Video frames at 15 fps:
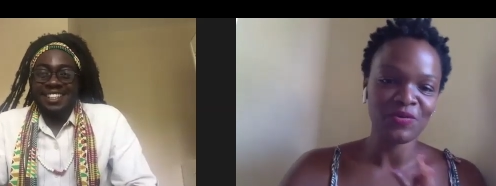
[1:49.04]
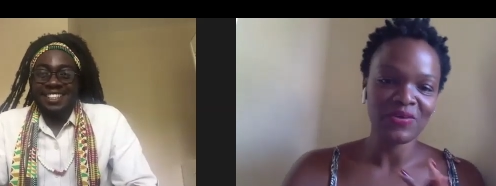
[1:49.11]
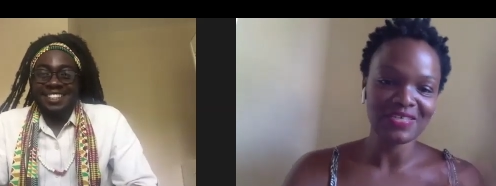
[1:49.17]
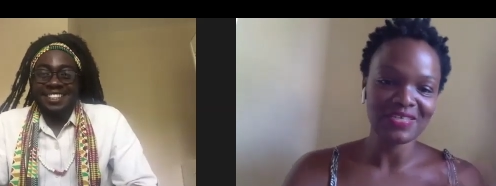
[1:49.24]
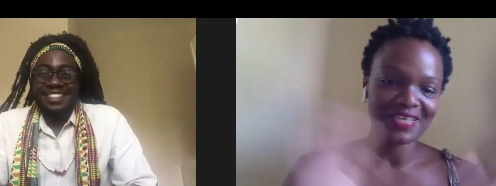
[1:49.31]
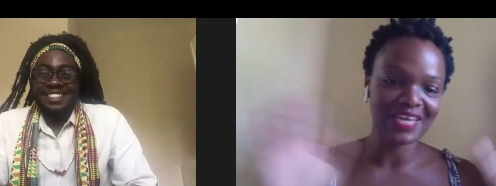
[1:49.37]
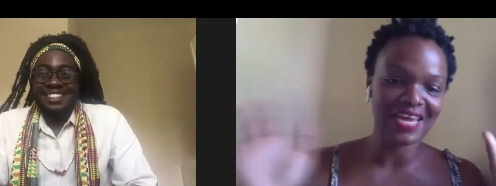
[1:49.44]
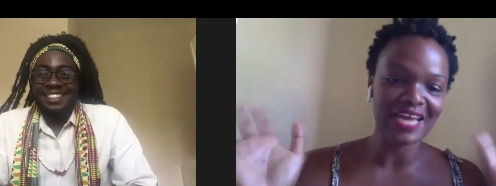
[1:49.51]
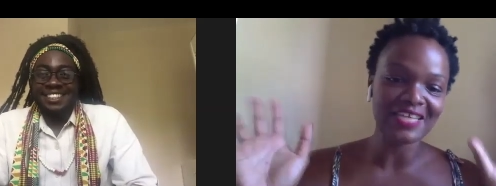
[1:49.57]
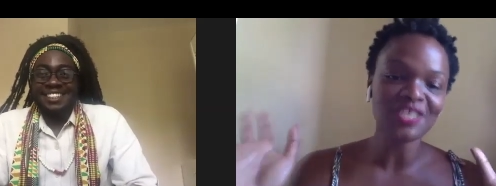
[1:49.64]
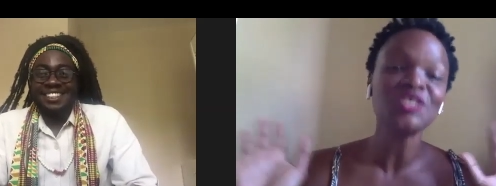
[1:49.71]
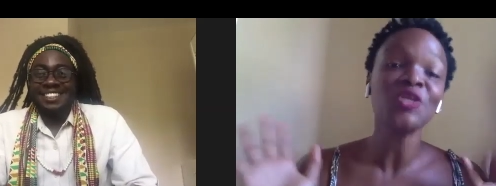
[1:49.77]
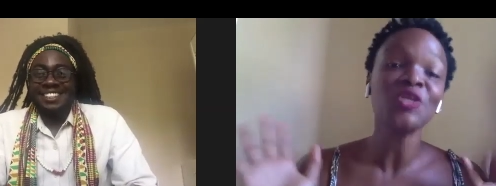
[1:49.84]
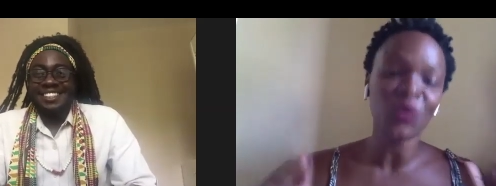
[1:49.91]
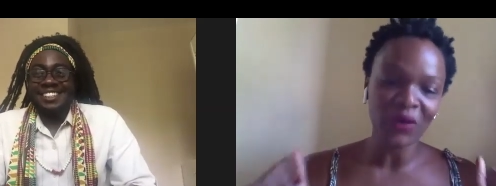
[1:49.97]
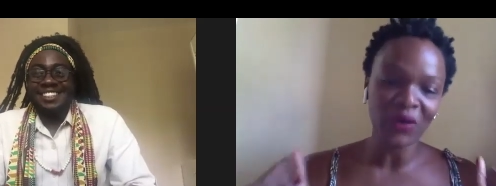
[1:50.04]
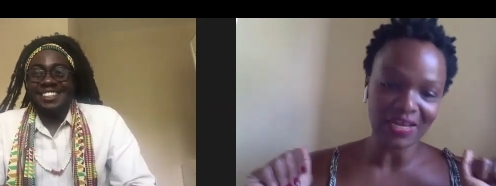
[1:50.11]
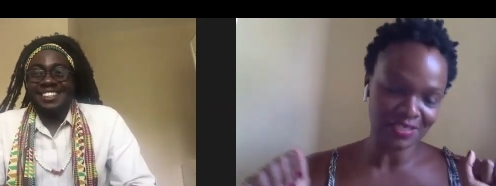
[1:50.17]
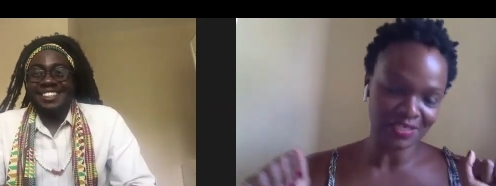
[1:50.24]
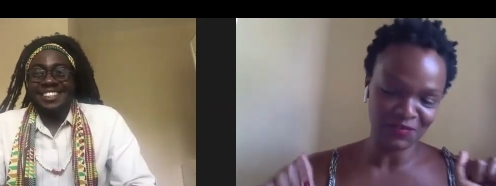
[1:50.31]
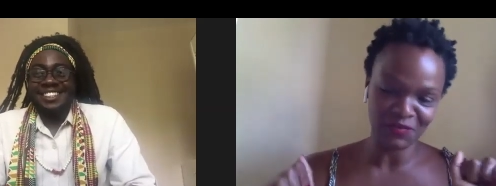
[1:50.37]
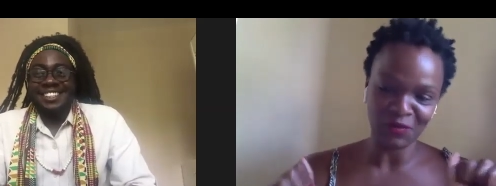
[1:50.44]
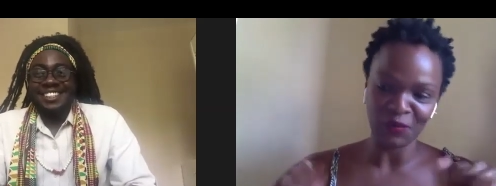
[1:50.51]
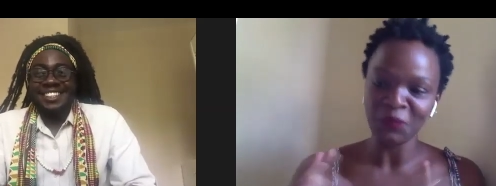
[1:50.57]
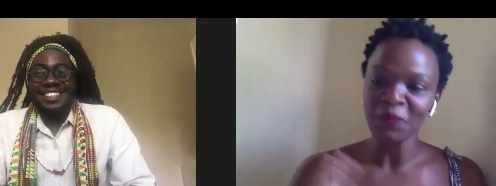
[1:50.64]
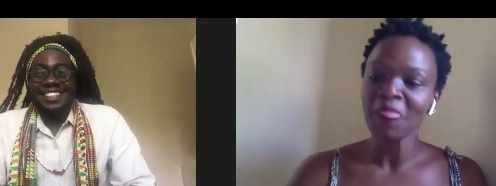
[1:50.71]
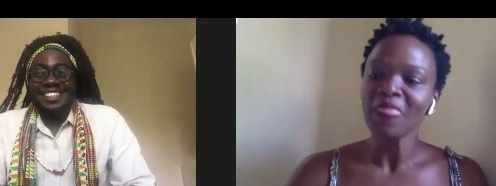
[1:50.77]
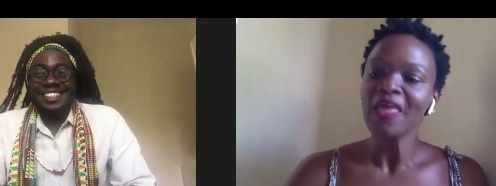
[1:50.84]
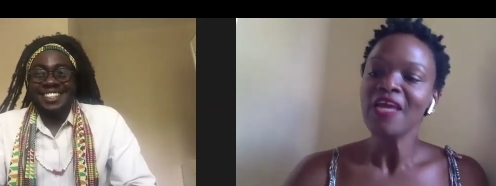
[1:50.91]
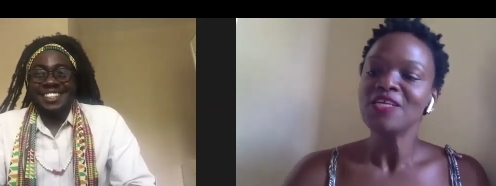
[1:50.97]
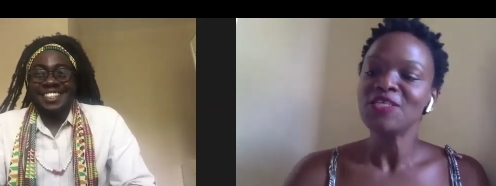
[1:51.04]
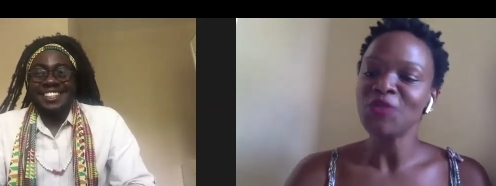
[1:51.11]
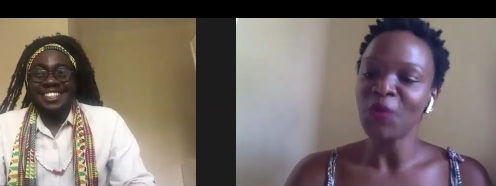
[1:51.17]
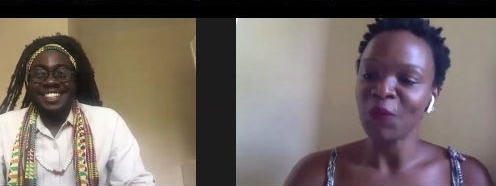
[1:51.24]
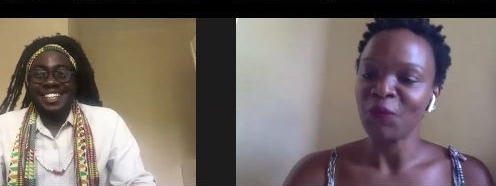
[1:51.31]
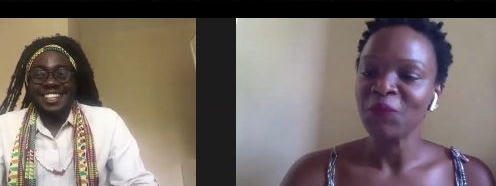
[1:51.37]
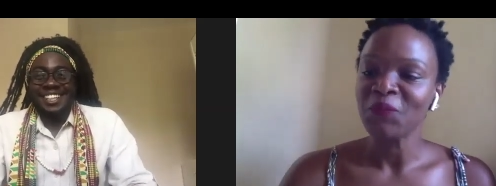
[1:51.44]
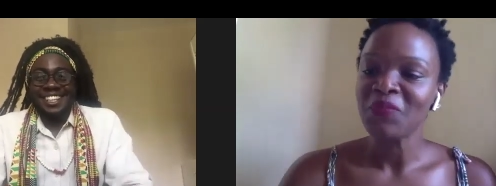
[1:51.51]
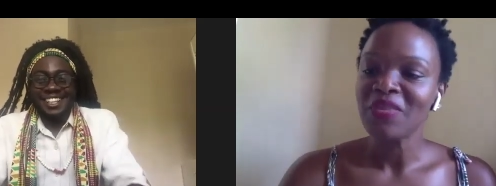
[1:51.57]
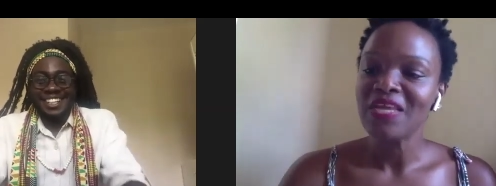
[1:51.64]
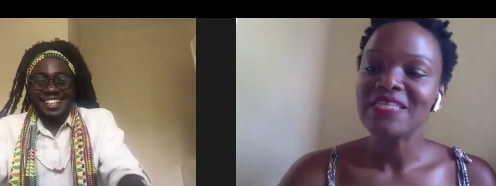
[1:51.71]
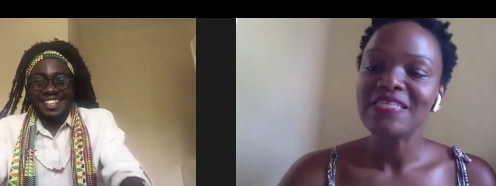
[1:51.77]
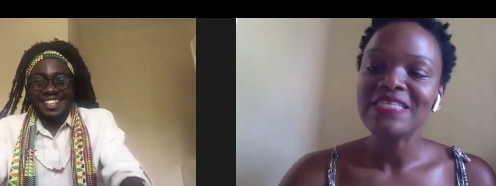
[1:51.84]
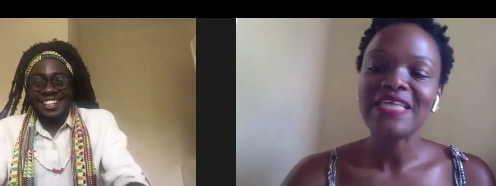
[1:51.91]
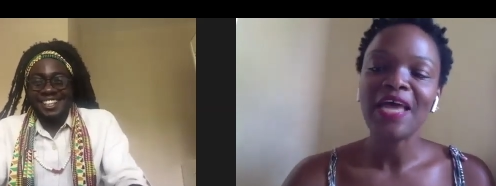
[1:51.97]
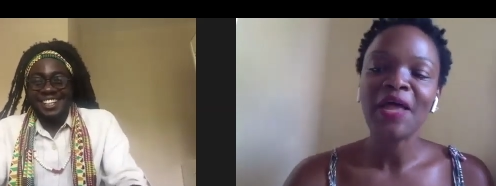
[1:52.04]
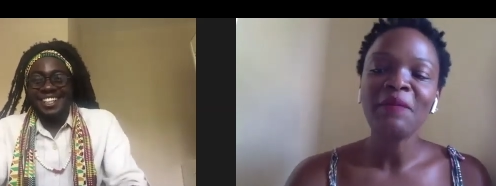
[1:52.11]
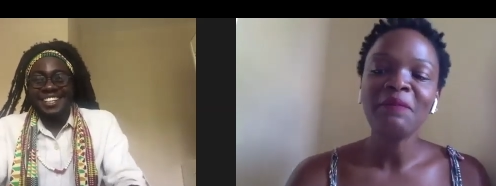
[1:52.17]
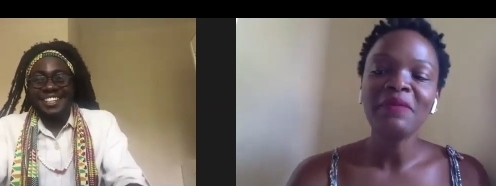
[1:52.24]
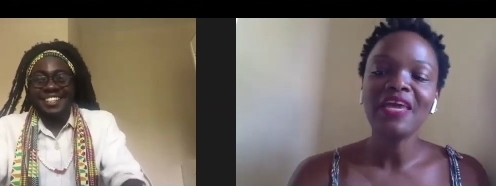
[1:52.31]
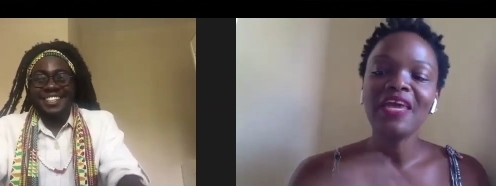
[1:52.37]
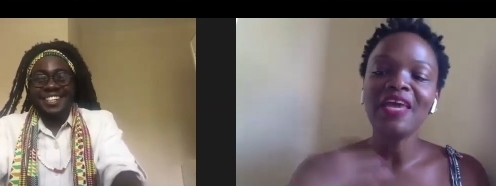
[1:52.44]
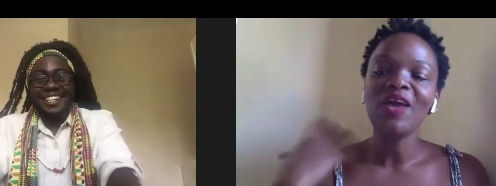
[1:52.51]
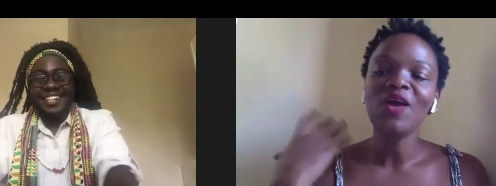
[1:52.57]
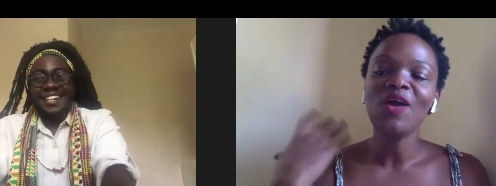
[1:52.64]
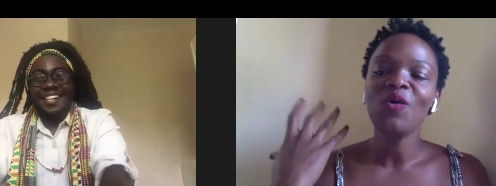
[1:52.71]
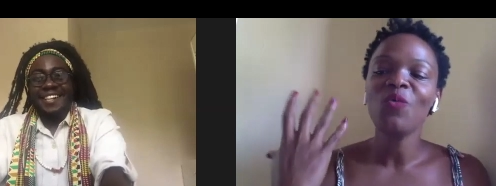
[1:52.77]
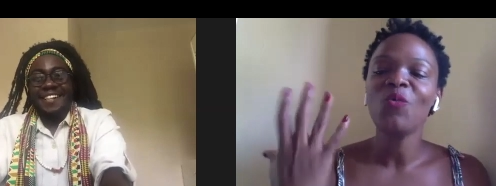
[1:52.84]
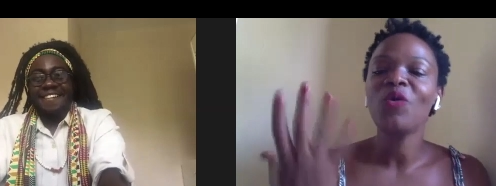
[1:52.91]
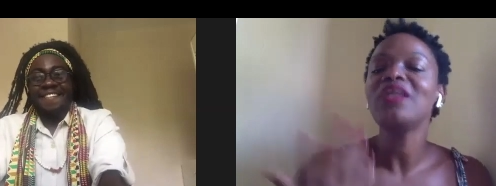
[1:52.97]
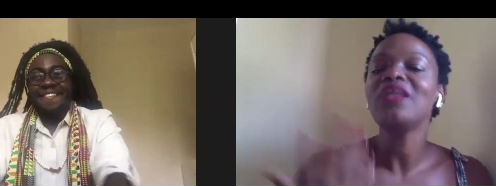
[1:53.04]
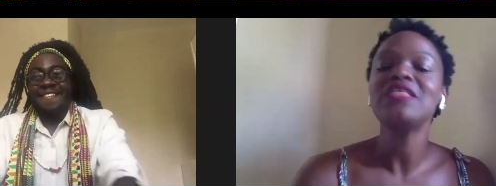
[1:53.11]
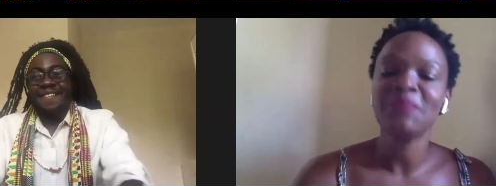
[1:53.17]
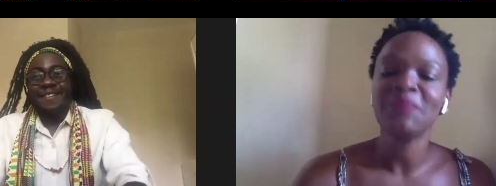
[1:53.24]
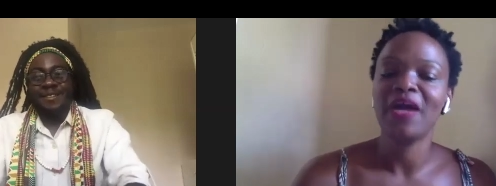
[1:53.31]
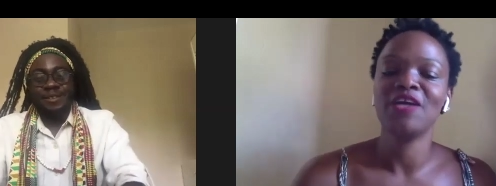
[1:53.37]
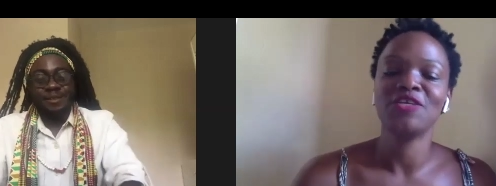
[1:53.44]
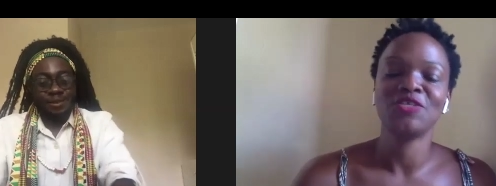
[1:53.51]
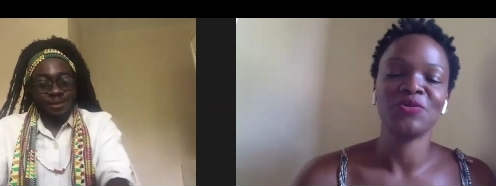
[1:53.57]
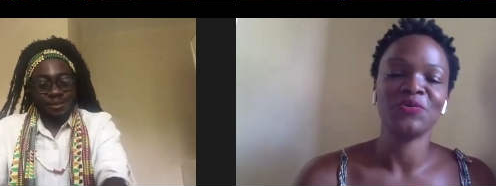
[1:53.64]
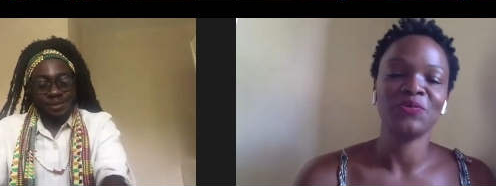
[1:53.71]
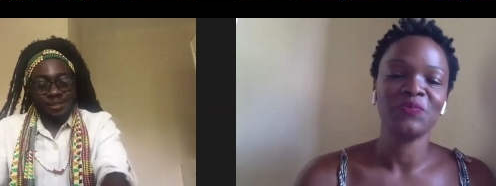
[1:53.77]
Speaker 1: It's a getting to know interview. So yeah. tell me what inspires you?